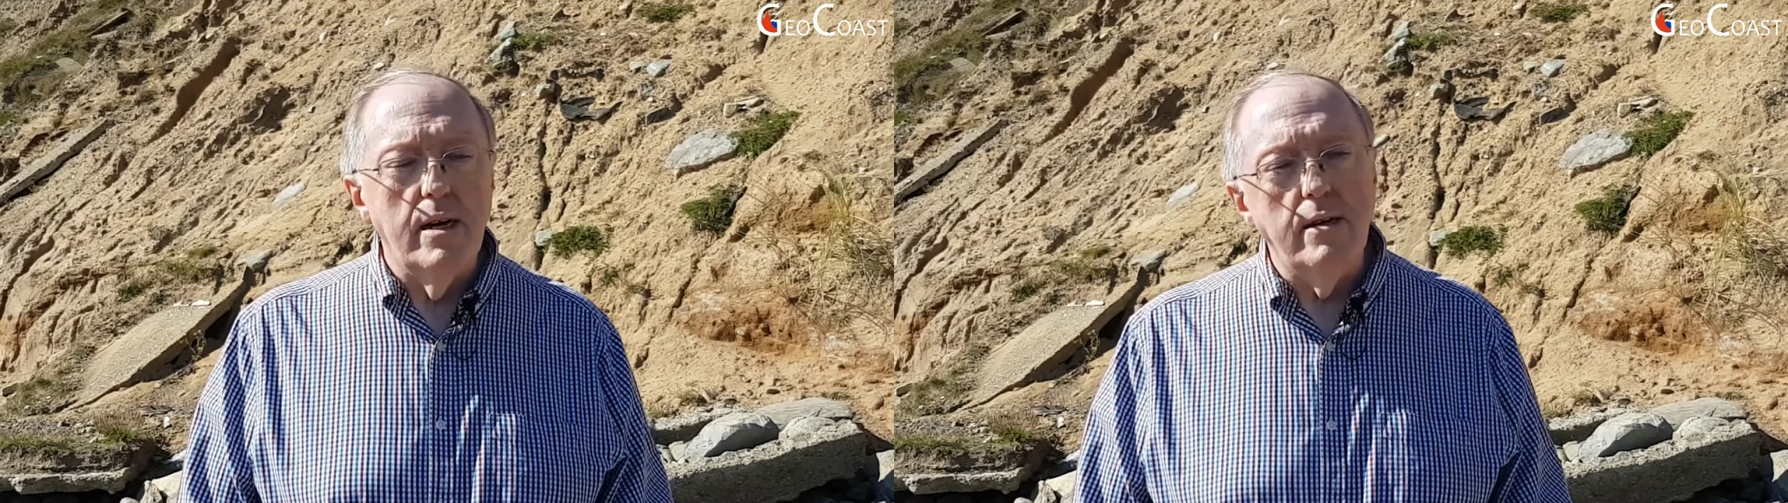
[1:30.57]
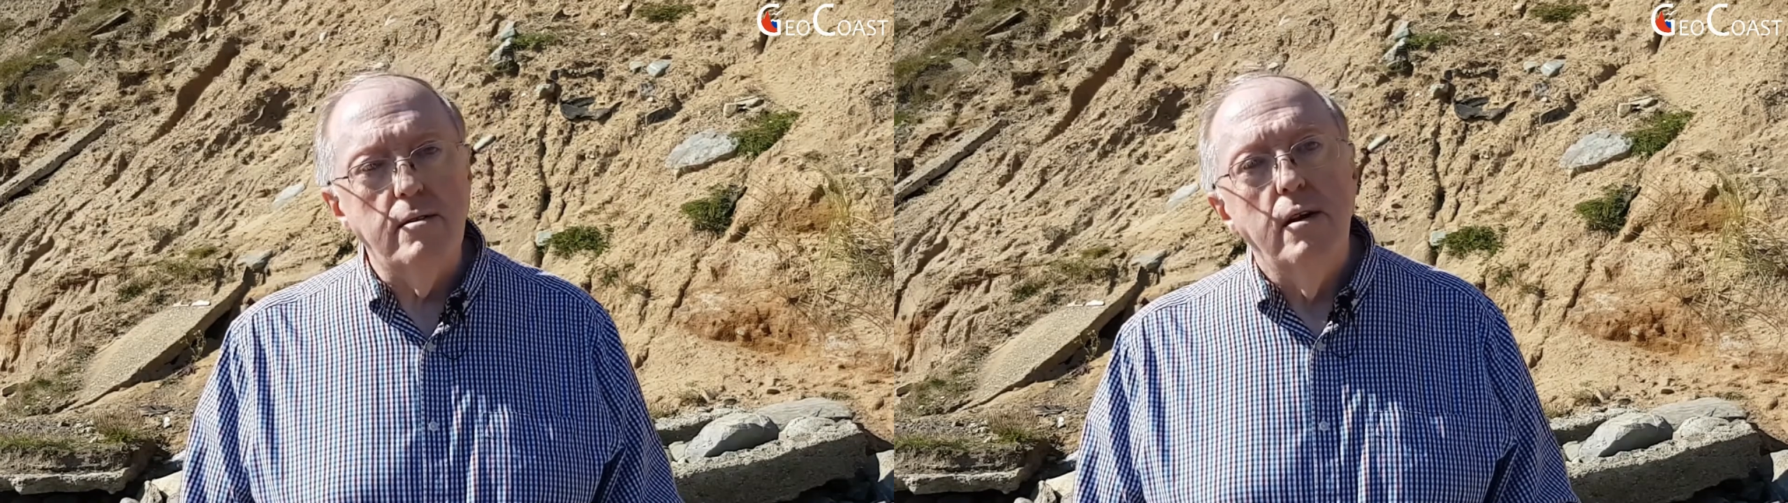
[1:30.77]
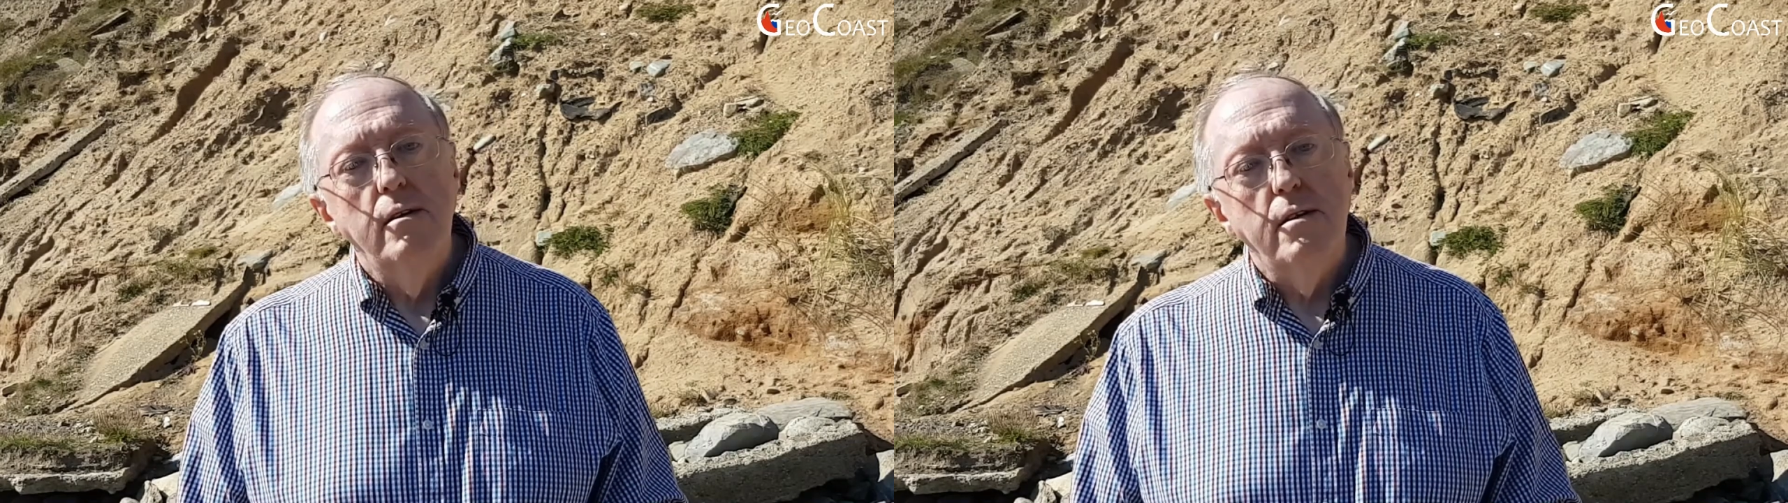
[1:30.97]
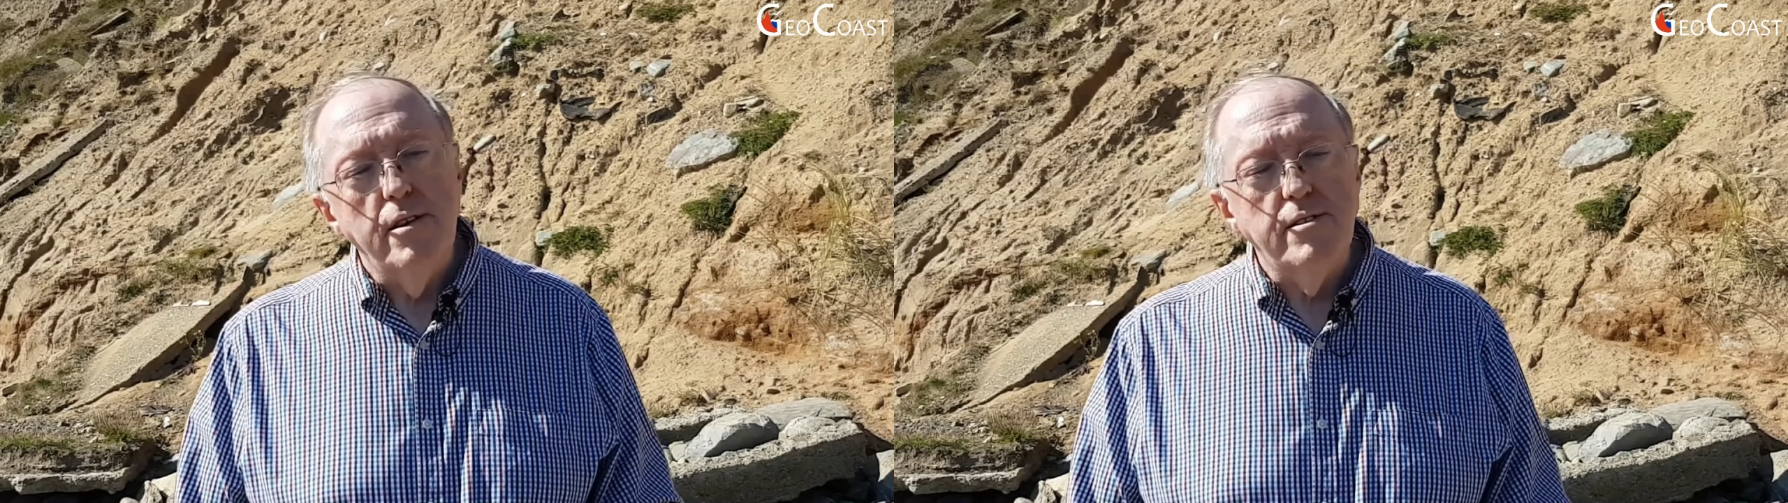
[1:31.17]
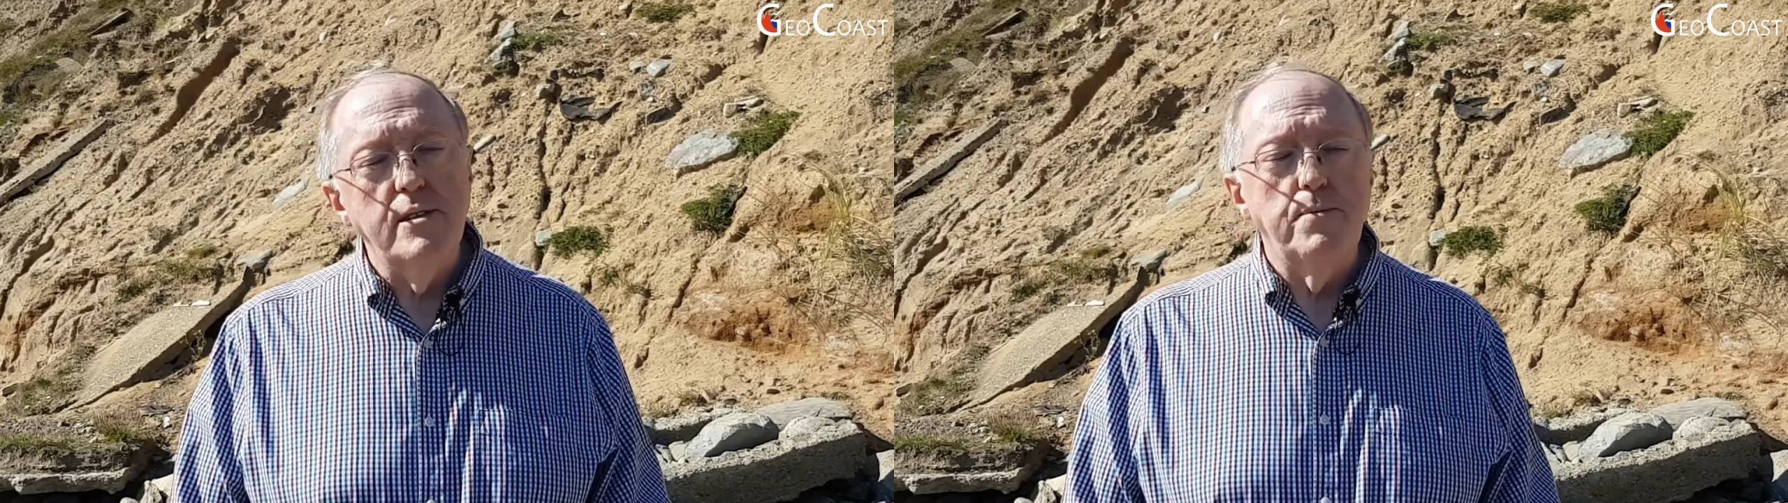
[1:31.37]

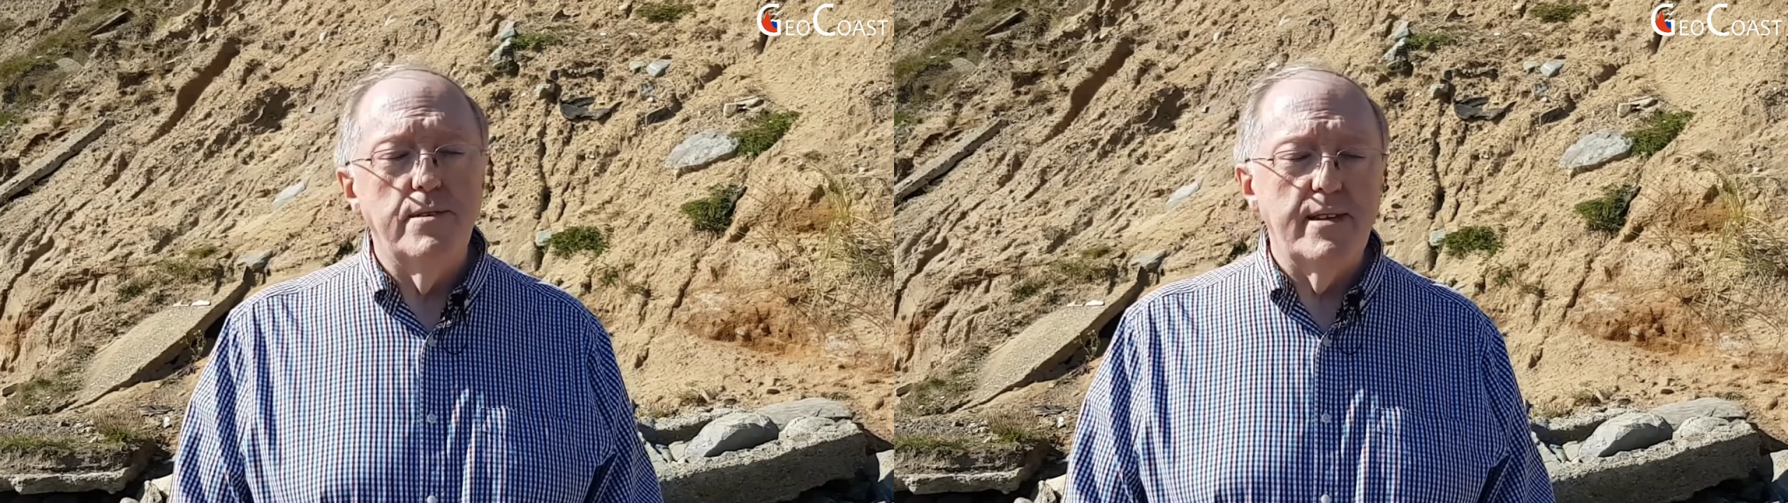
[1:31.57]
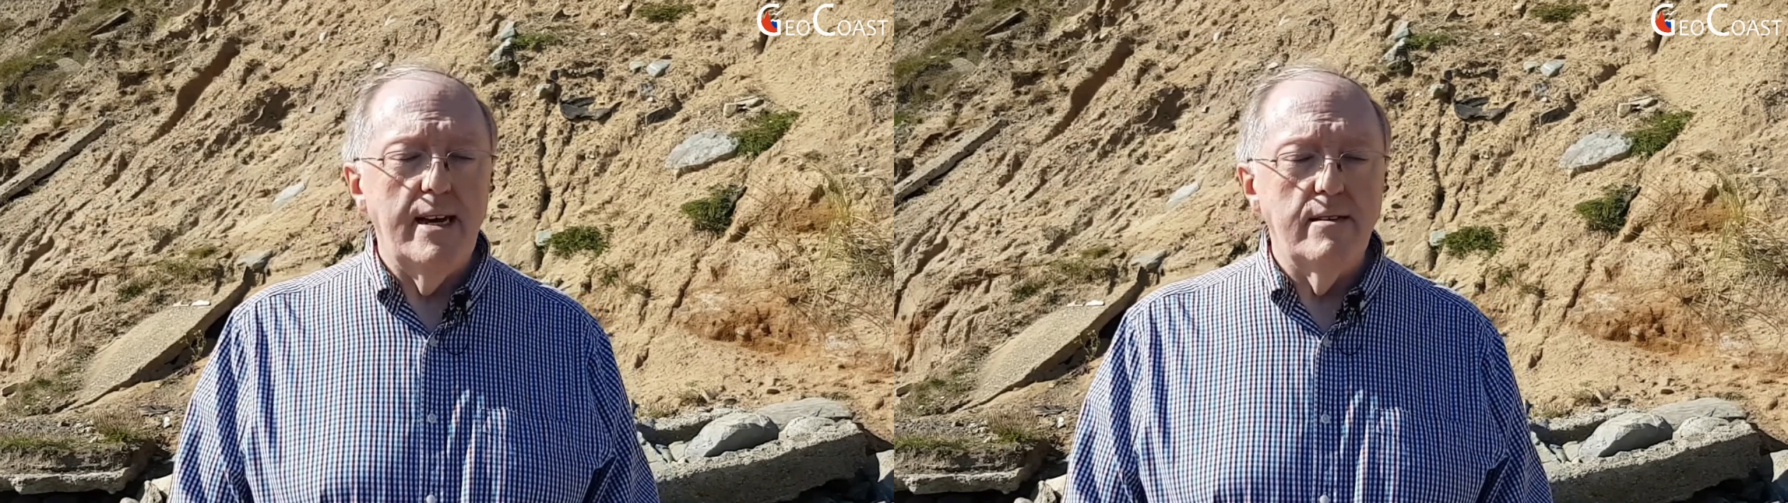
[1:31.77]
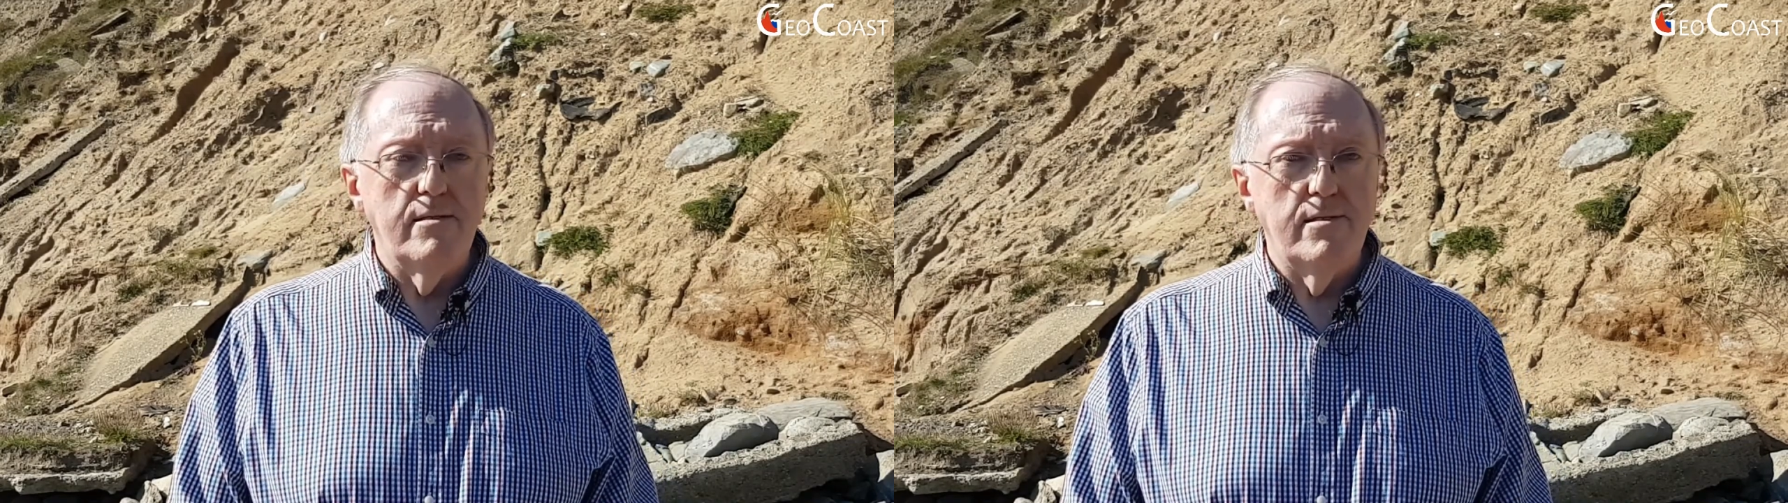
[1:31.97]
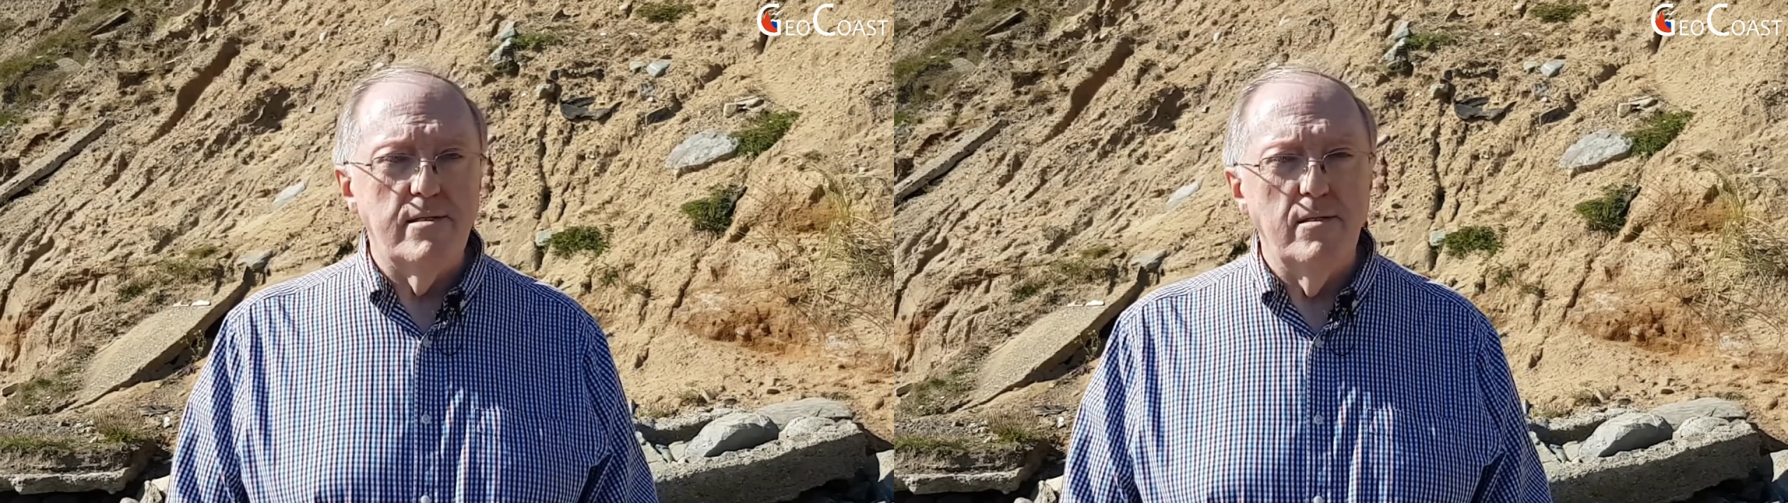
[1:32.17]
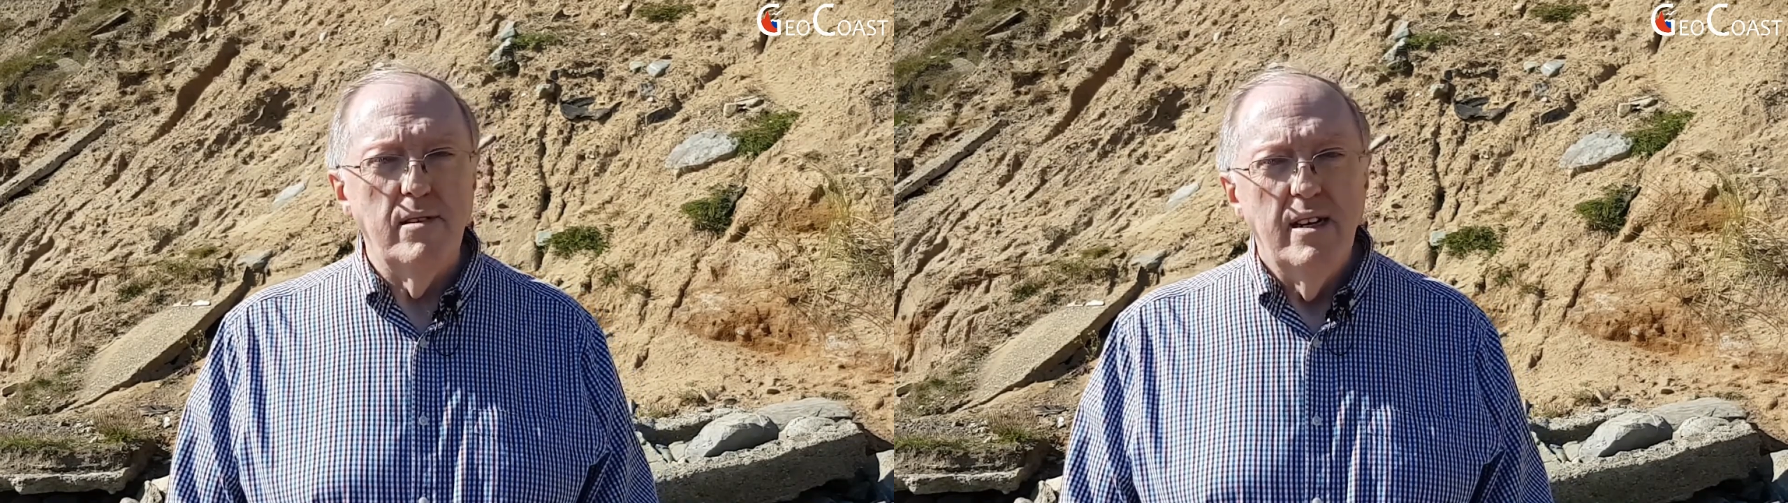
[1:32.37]
30% or
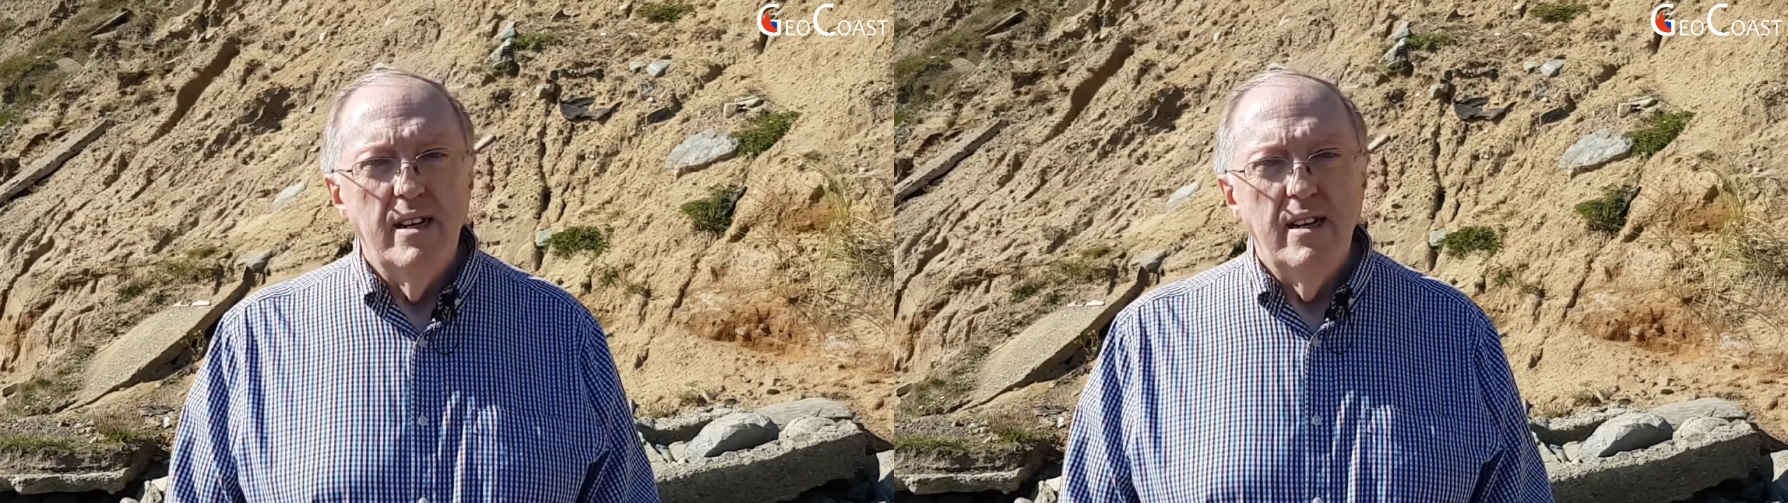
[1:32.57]
so.